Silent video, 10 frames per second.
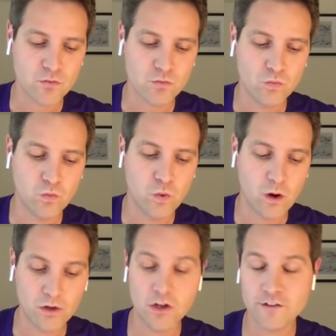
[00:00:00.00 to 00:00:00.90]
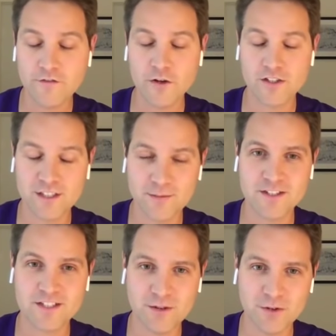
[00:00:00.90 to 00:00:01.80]
what we're looking for is something
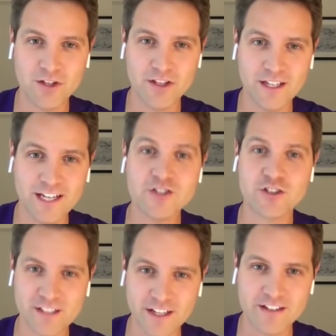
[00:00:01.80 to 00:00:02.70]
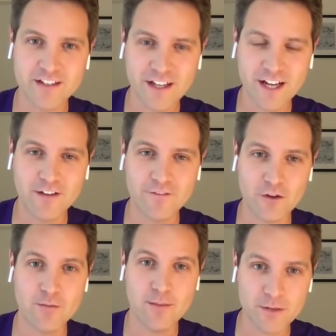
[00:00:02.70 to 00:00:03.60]
that's going to be really interesting
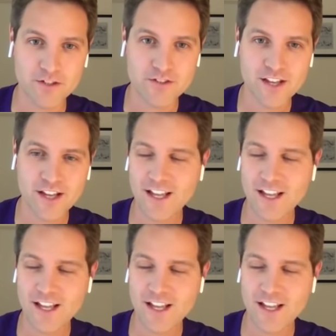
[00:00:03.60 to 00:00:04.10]
for the members.